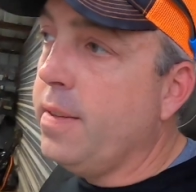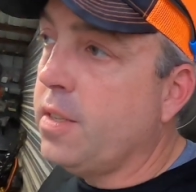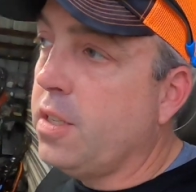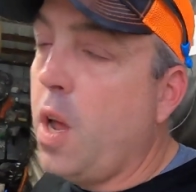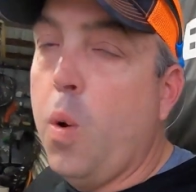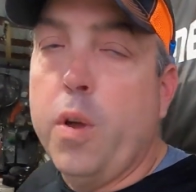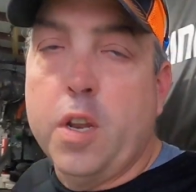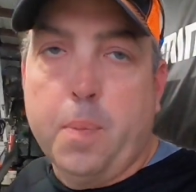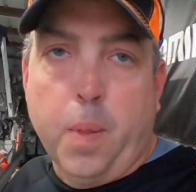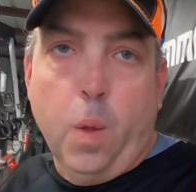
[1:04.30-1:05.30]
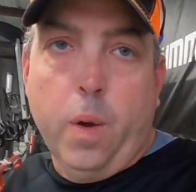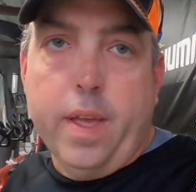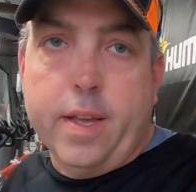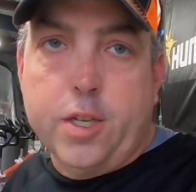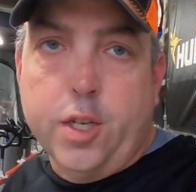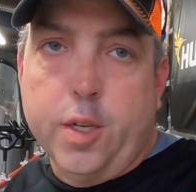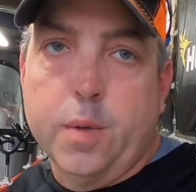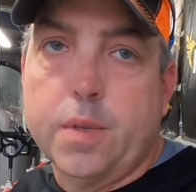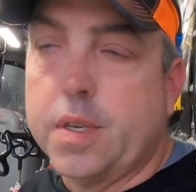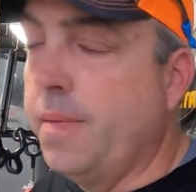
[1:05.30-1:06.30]
stow and deploy
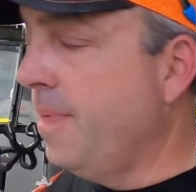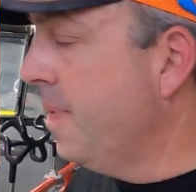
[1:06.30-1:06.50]
issues,